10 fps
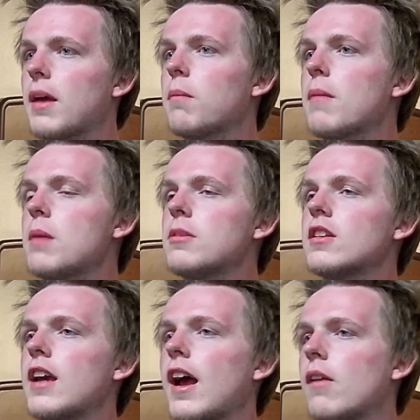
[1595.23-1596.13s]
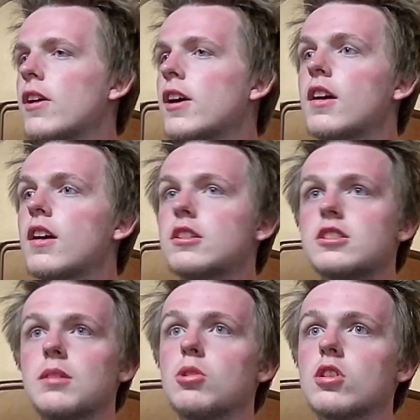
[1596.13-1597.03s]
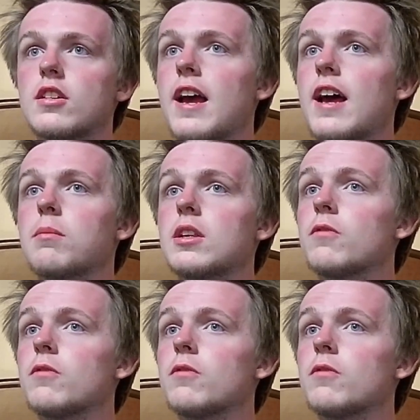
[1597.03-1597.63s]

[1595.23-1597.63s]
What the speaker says: and maybe they have a similar anatomy and